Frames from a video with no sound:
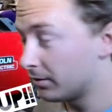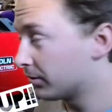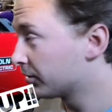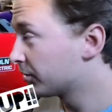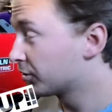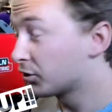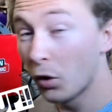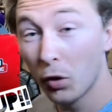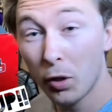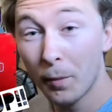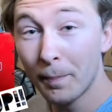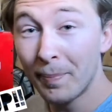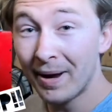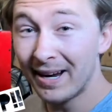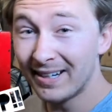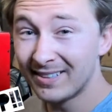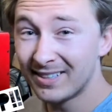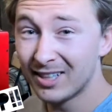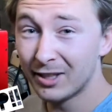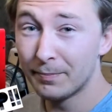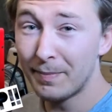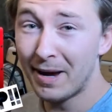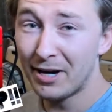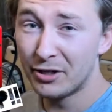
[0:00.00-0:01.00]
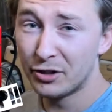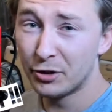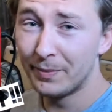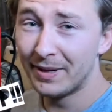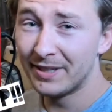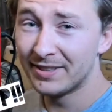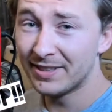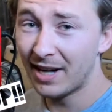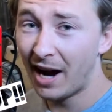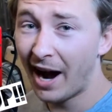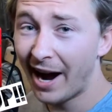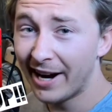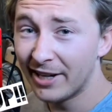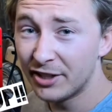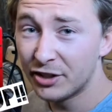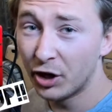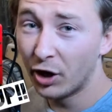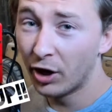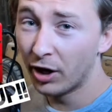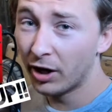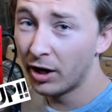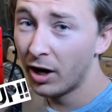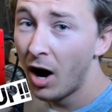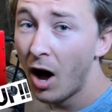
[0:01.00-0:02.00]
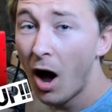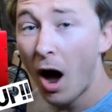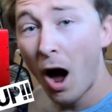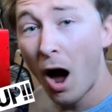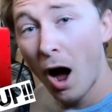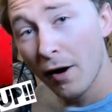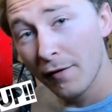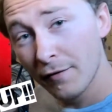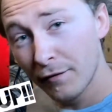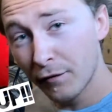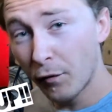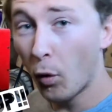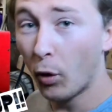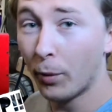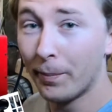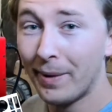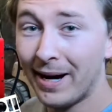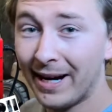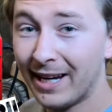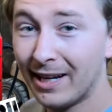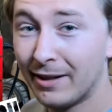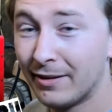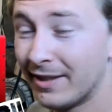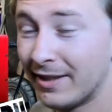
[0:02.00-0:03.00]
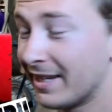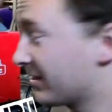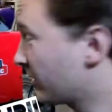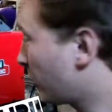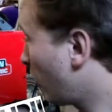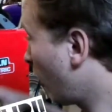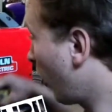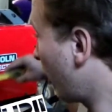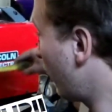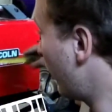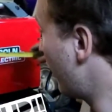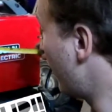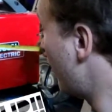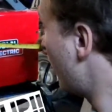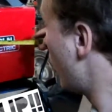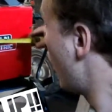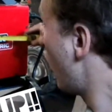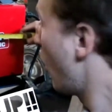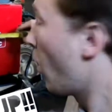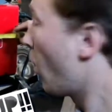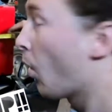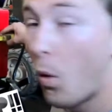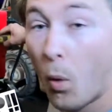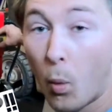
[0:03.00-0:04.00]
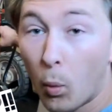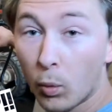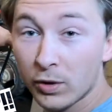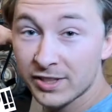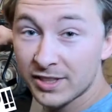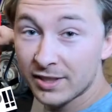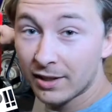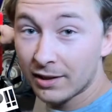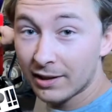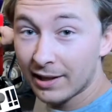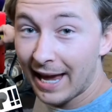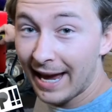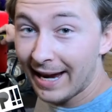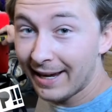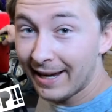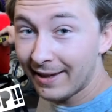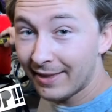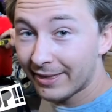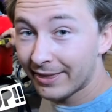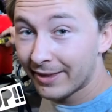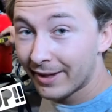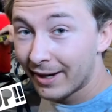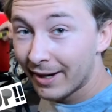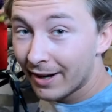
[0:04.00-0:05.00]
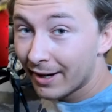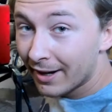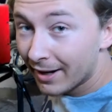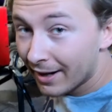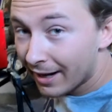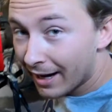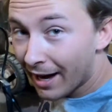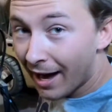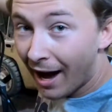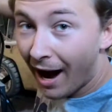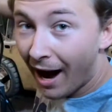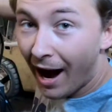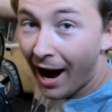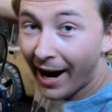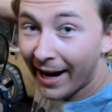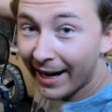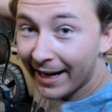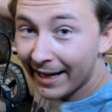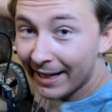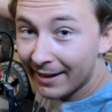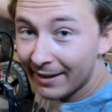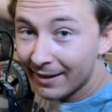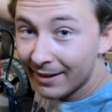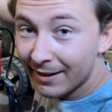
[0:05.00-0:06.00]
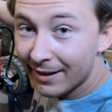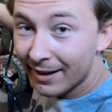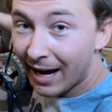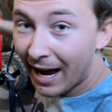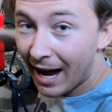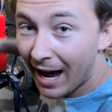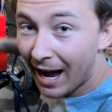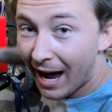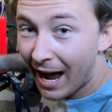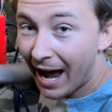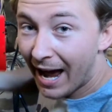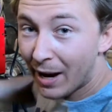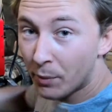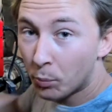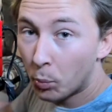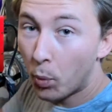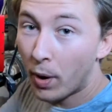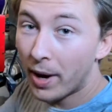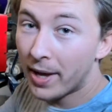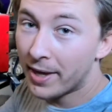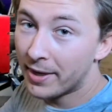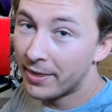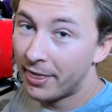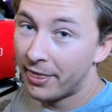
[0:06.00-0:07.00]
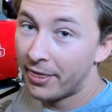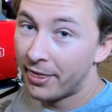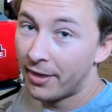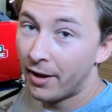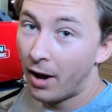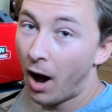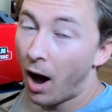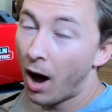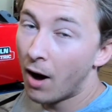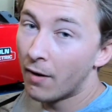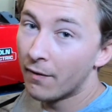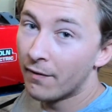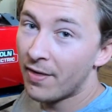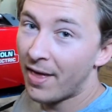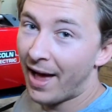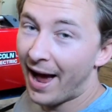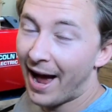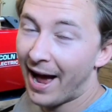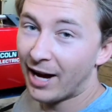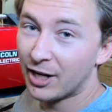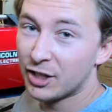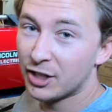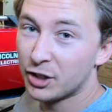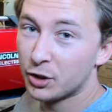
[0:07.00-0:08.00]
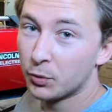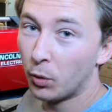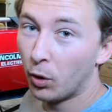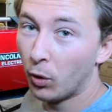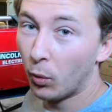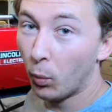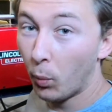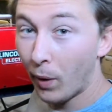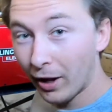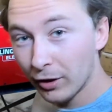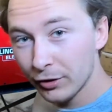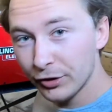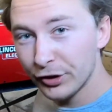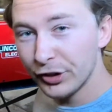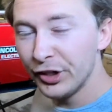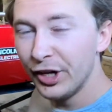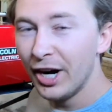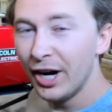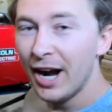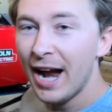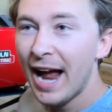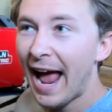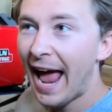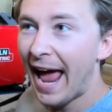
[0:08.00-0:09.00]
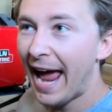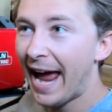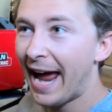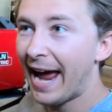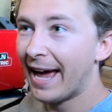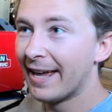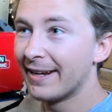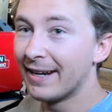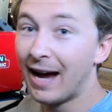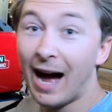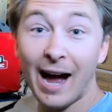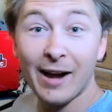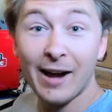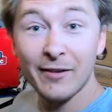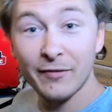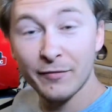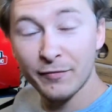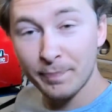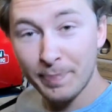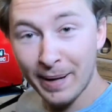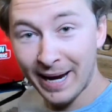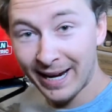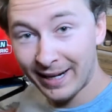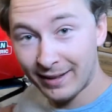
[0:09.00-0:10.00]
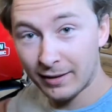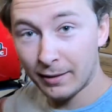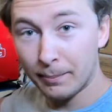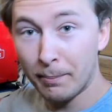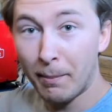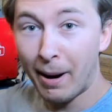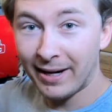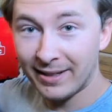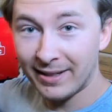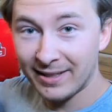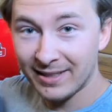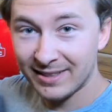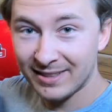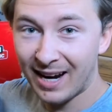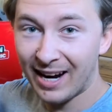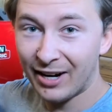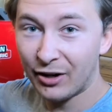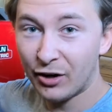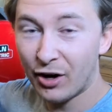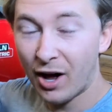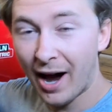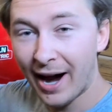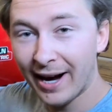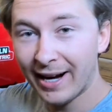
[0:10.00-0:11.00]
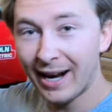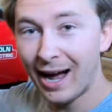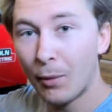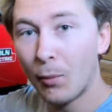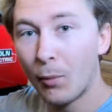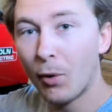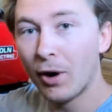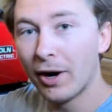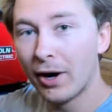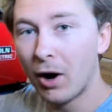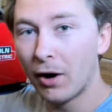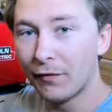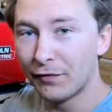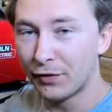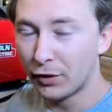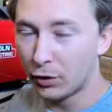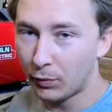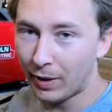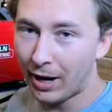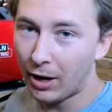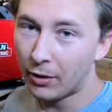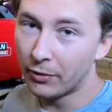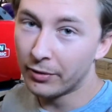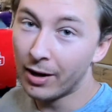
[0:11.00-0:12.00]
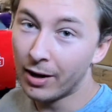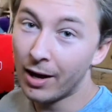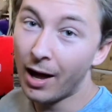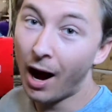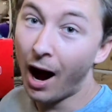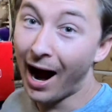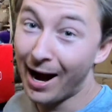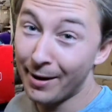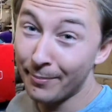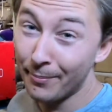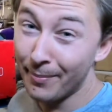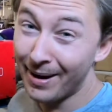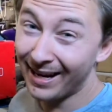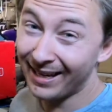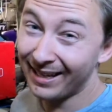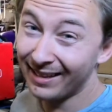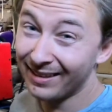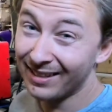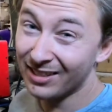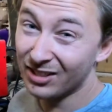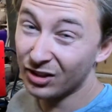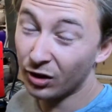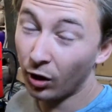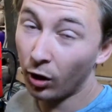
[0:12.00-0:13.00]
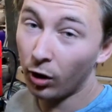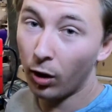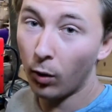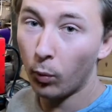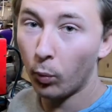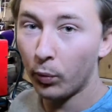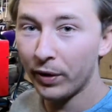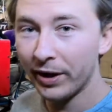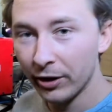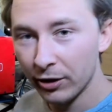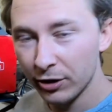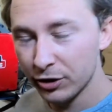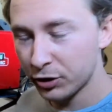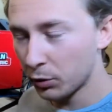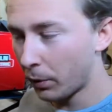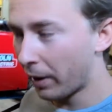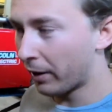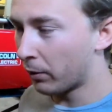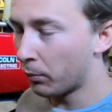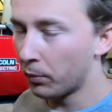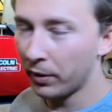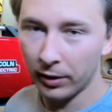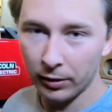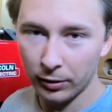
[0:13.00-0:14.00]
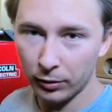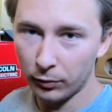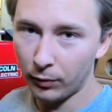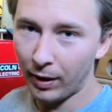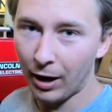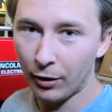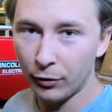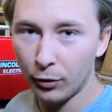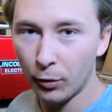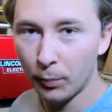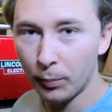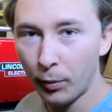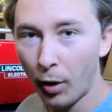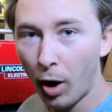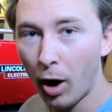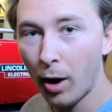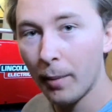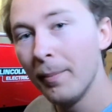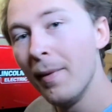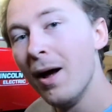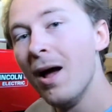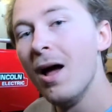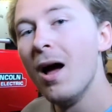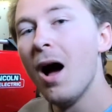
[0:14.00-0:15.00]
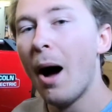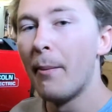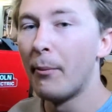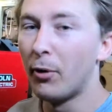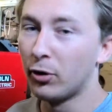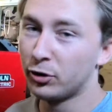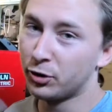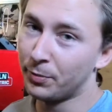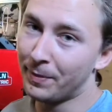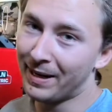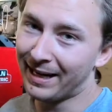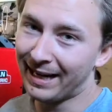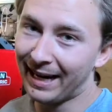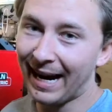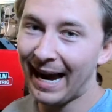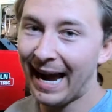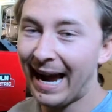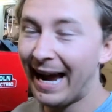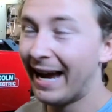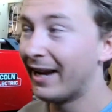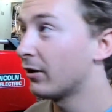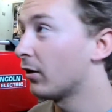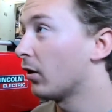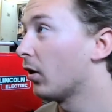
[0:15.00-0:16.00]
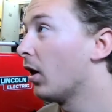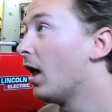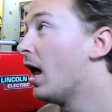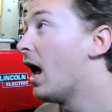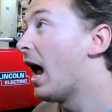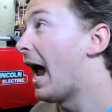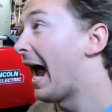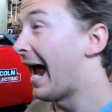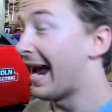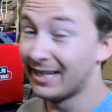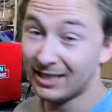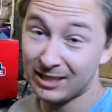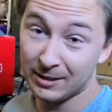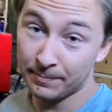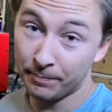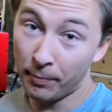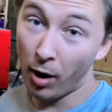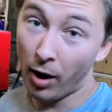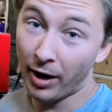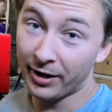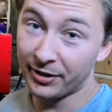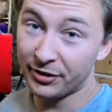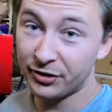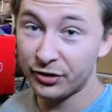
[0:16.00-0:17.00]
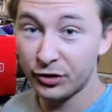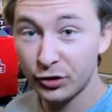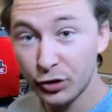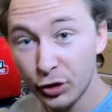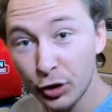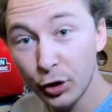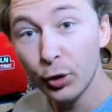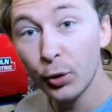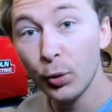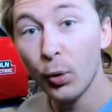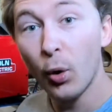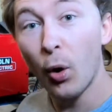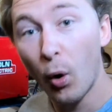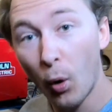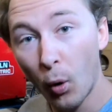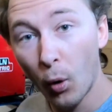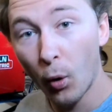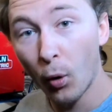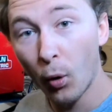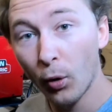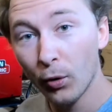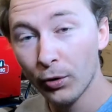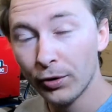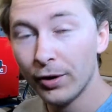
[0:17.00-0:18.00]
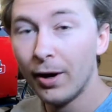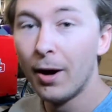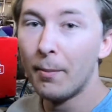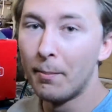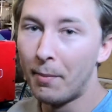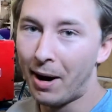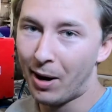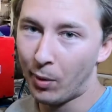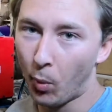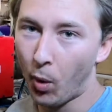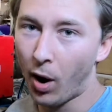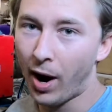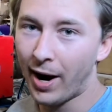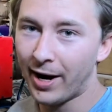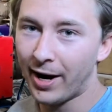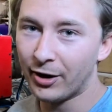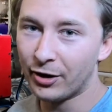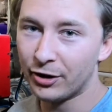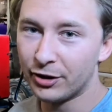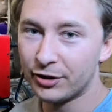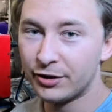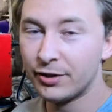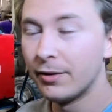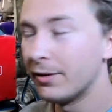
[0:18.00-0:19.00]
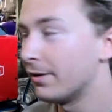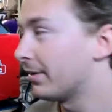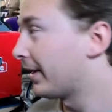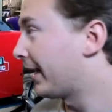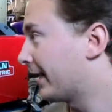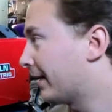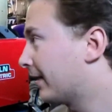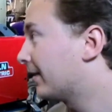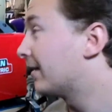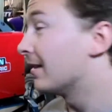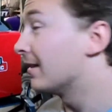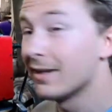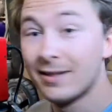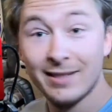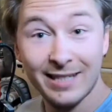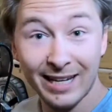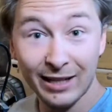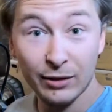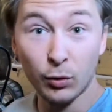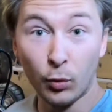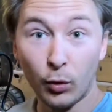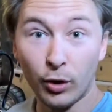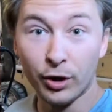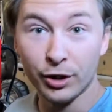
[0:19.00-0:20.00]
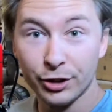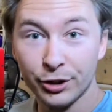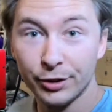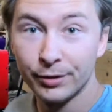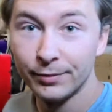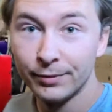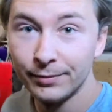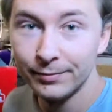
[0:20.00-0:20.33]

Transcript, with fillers: So the basic measurements I took for making this cart was the length, height, and width of the actual welder, and I've picked my desired height I wanted off the ground. I'm making this cart on wheels so I can wheel it around no problem. I'm also making a handle and spots to hold my wires like the TIG torch.